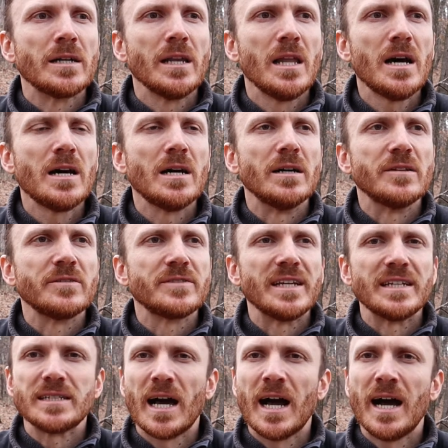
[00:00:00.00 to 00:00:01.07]
loved,
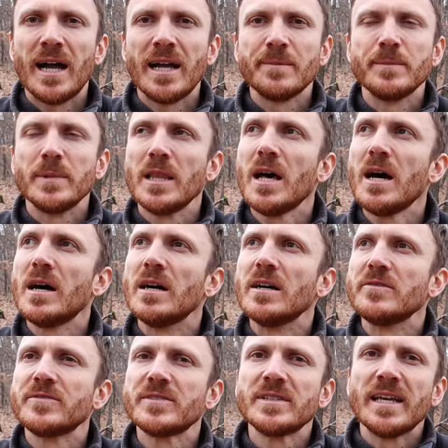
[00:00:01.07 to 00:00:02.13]
that I am
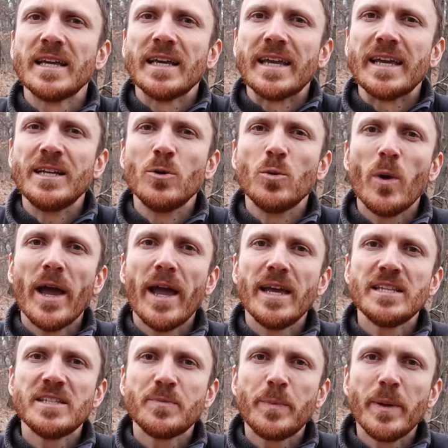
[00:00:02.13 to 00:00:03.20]
loved, in a
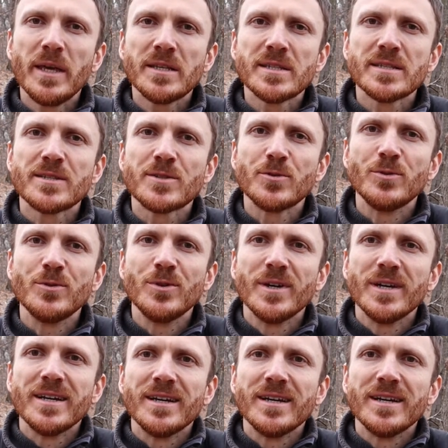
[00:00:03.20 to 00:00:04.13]
way speaks to